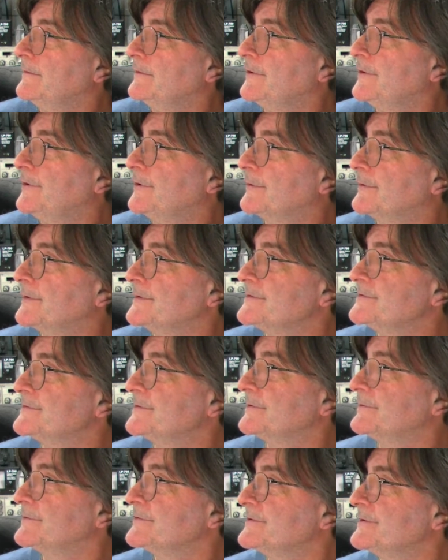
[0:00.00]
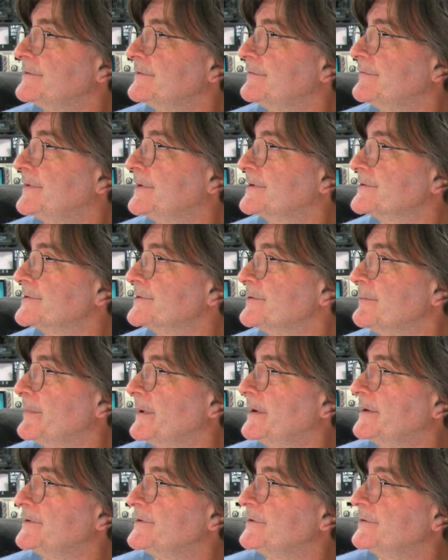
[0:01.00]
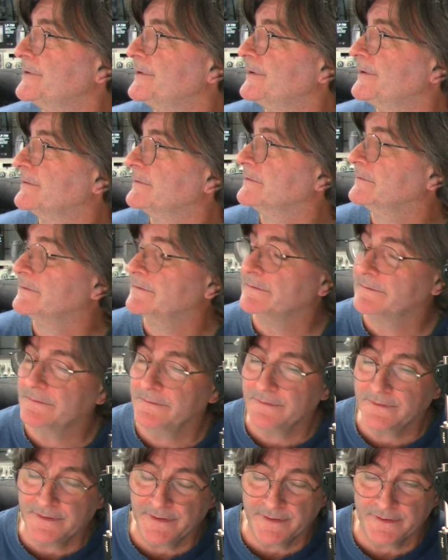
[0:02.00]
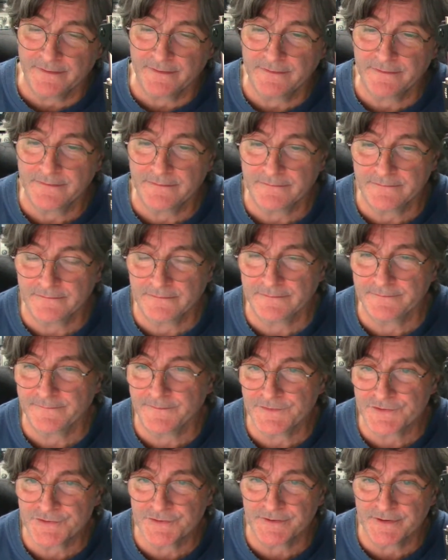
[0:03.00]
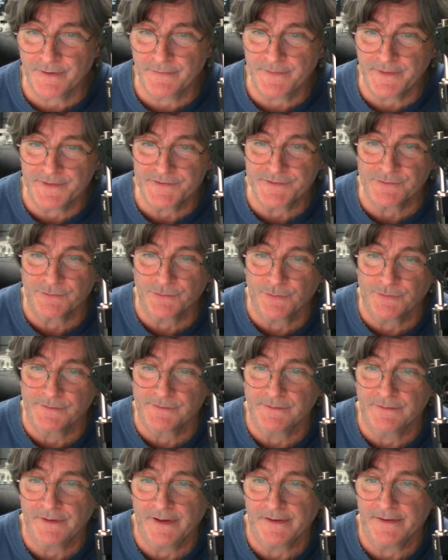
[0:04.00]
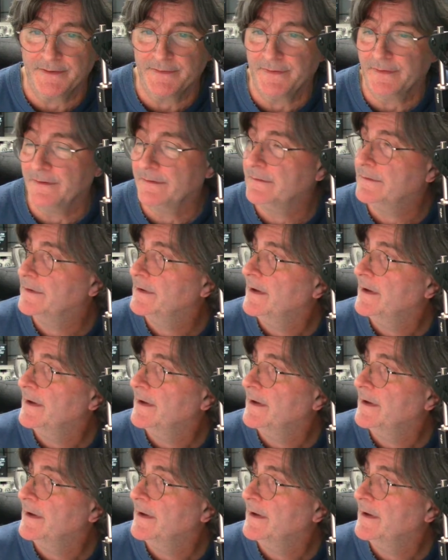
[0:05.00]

curious signals and effects on the band tonight. Okay. I'm not sure. I don't think it's aurora related, though.